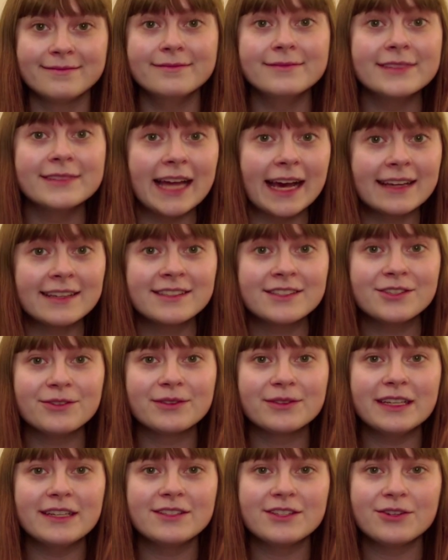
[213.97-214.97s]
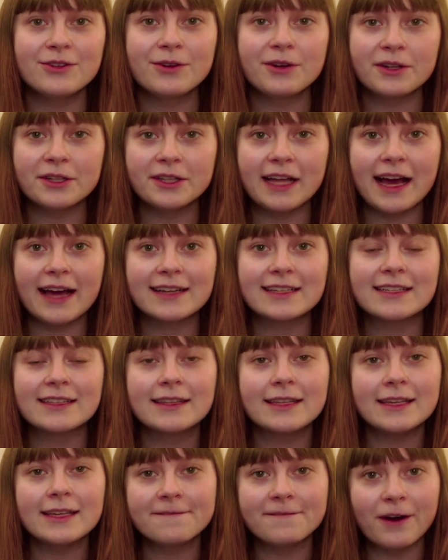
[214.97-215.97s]
Next, you'll need to
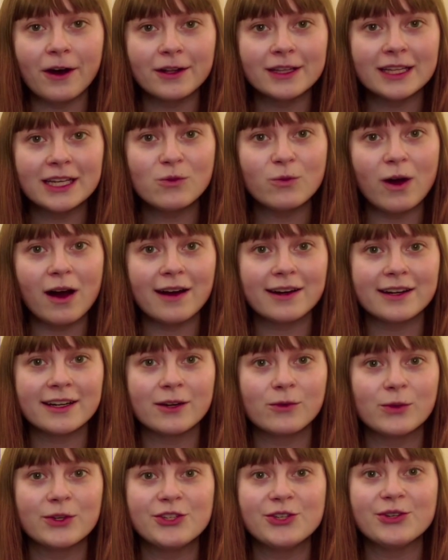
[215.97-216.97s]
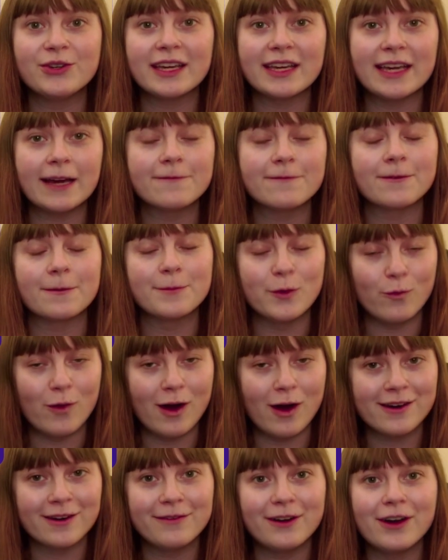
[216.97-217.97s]
collect the falling water, which you can get from the
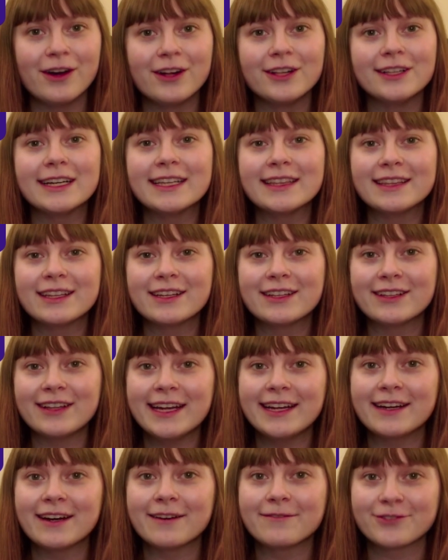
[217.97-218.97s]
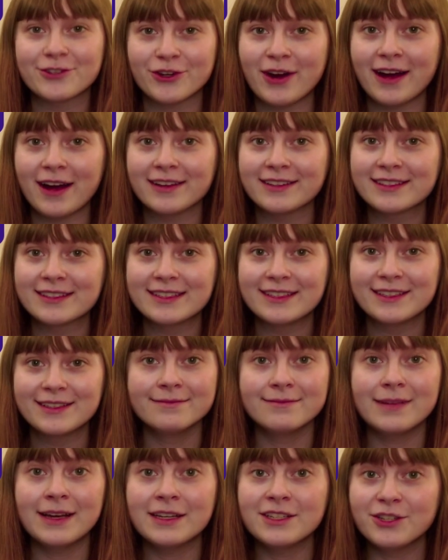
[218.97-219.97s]
waterfall in the Glade of Trust.
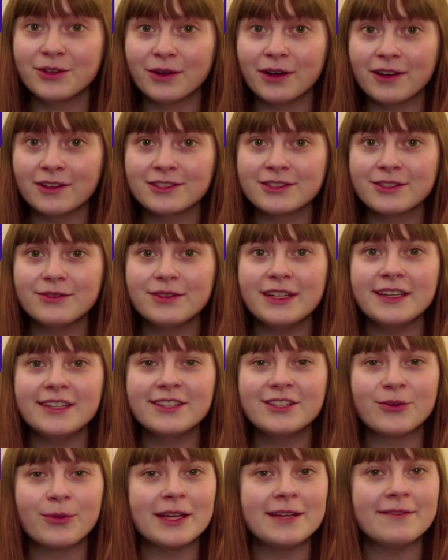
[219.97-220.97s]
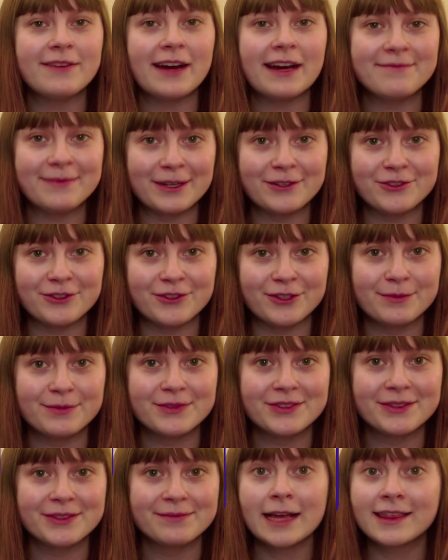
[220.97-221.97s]
And you'll also need 25
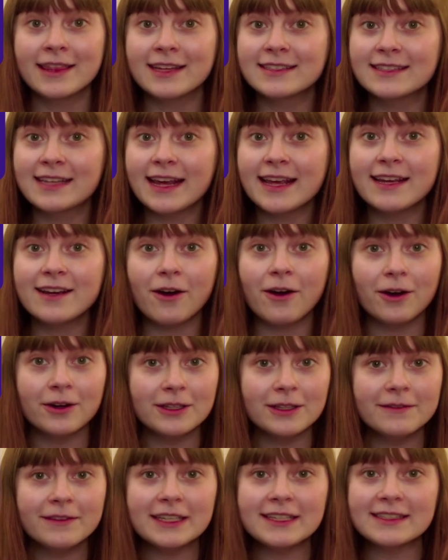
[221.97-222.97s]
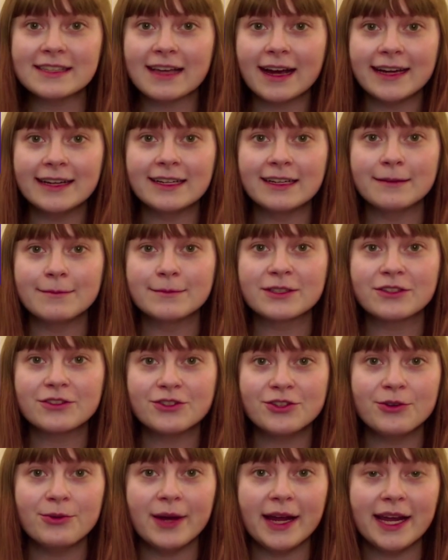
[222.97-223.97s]
mushrooms. Then take all of these items
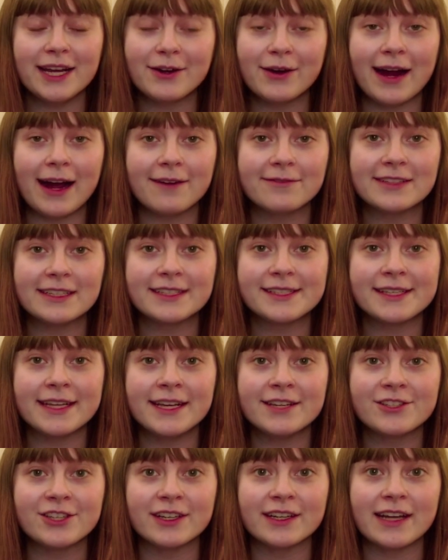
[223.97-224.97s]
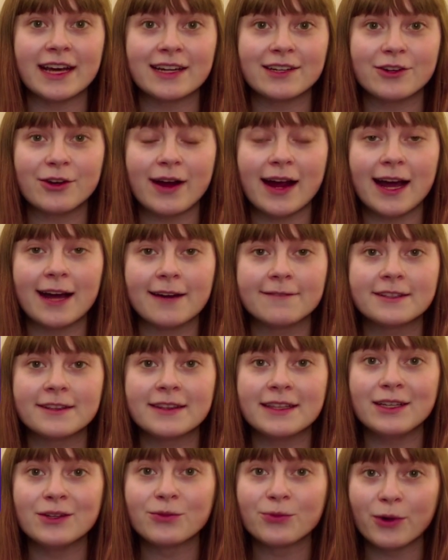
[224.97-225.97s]
to a crafting station and craft
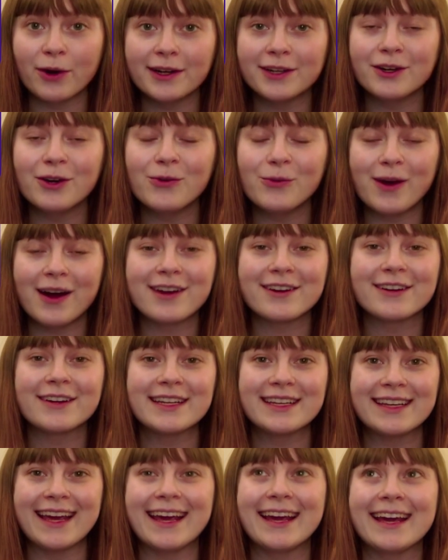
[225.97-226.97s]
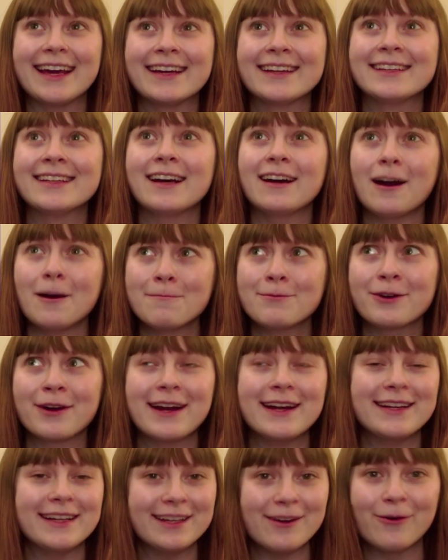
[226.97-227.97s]
the Royal Watering Can
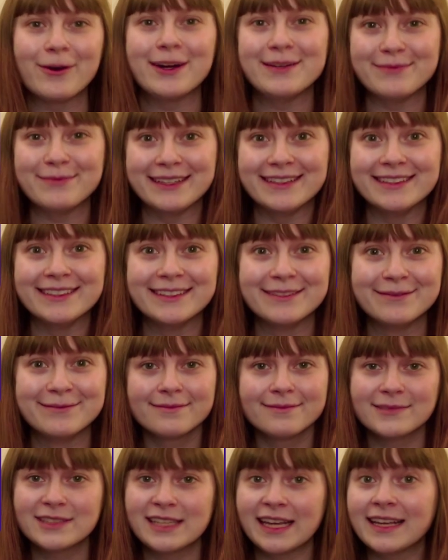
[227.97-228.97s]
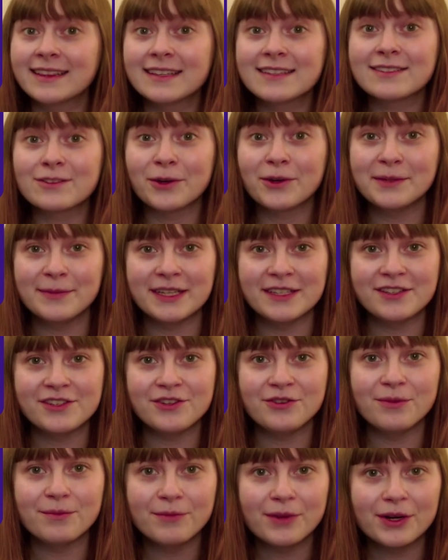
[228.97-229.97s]
Upgrading Ointment. Take this ointment
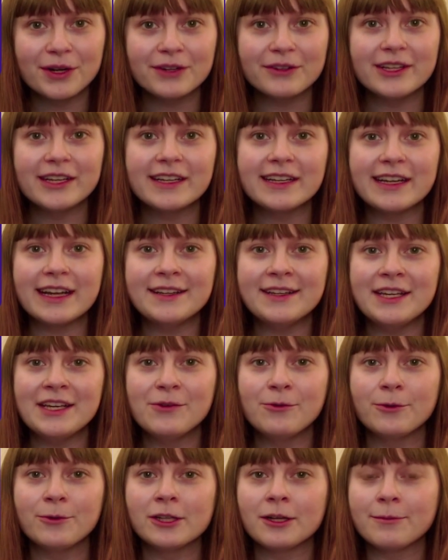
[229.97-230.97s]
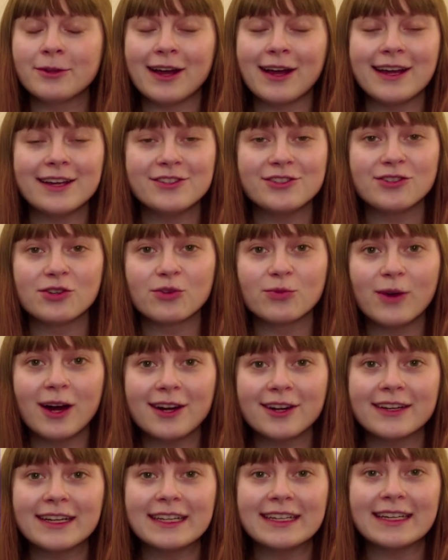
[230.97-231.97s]
to Merlin and he will apply it to your
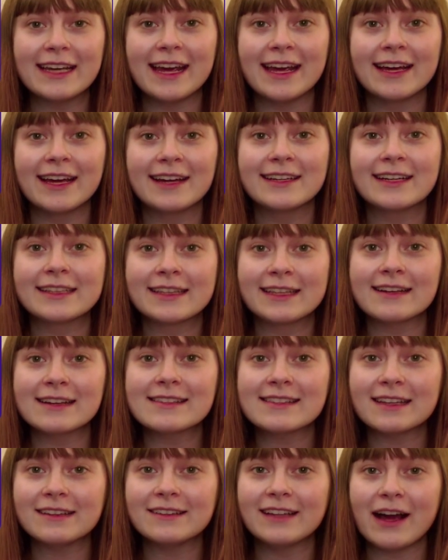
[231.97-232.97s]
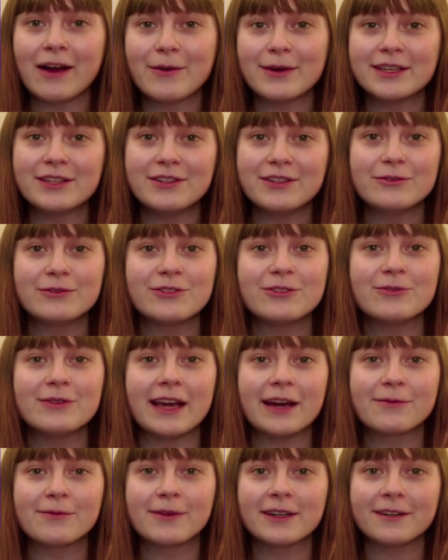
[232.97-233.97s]
watering can, thus allowing you to
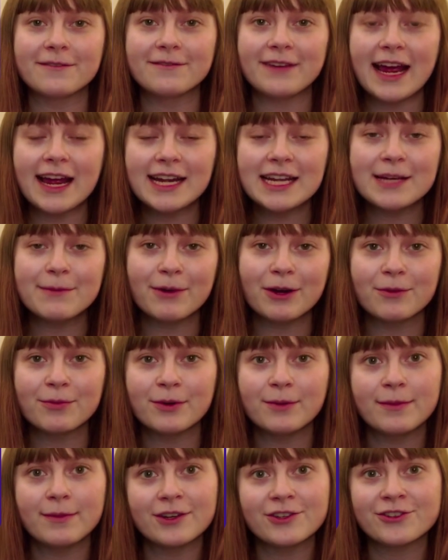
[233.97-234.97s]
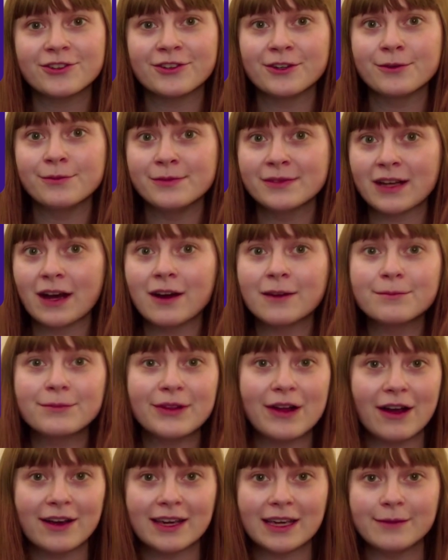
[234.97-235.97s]
get rid of any purple mushrooms,
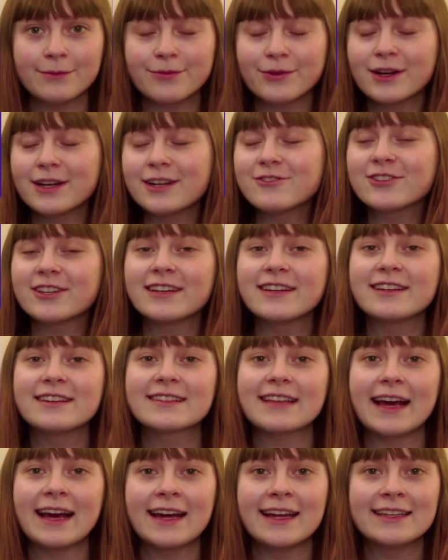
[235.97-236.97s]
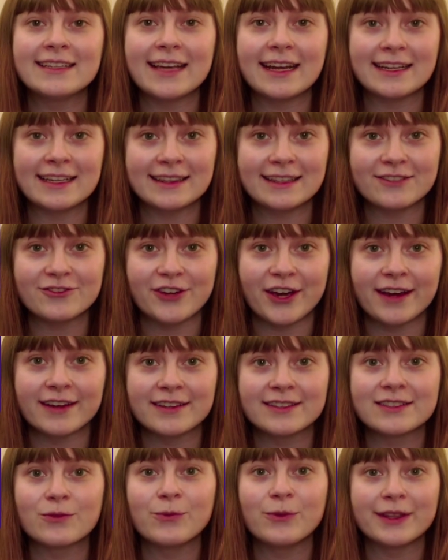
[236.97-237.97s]
unblocking bridges, and getting the
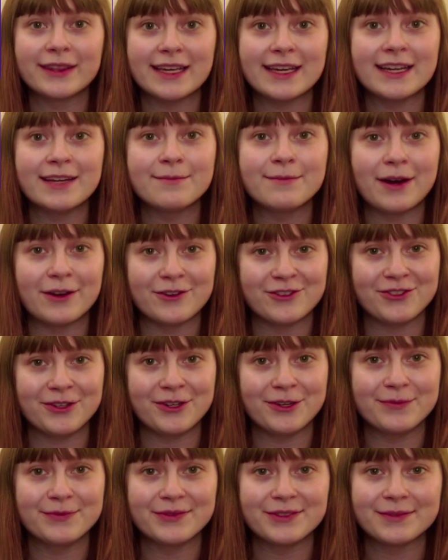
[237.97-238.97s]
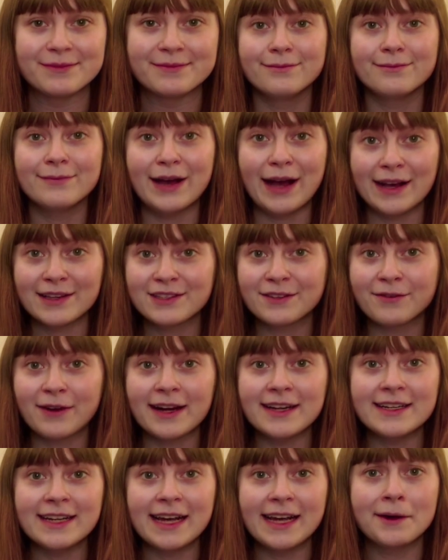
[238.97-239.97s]
chests within mushrooms. As of
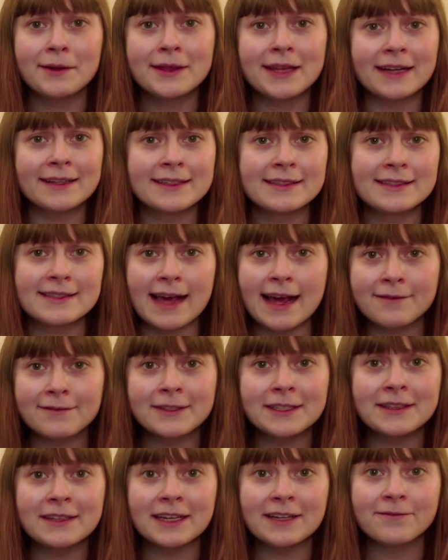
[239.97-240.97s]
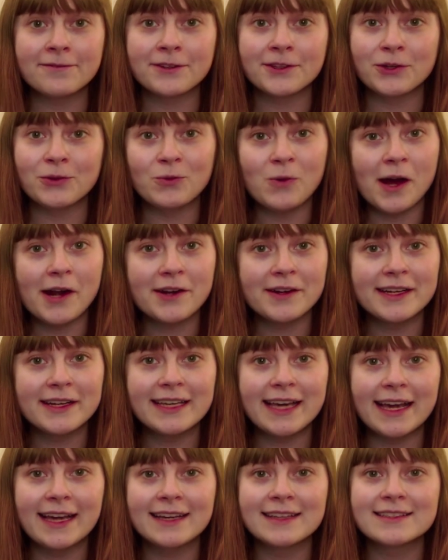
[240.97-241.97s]
right now, that is everything for the
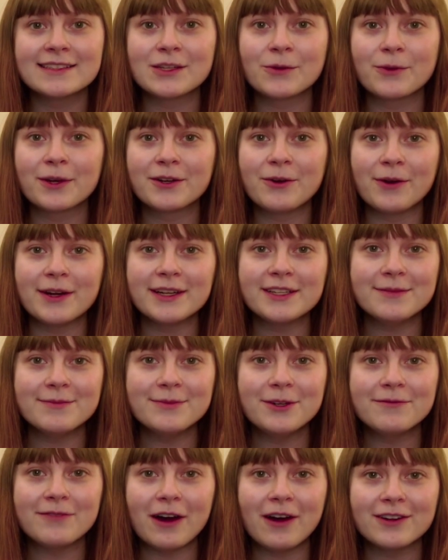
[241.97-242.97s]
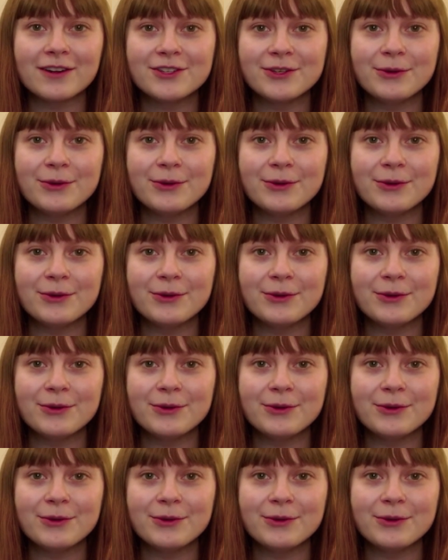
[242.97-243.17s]
watering can, so we're going to move on to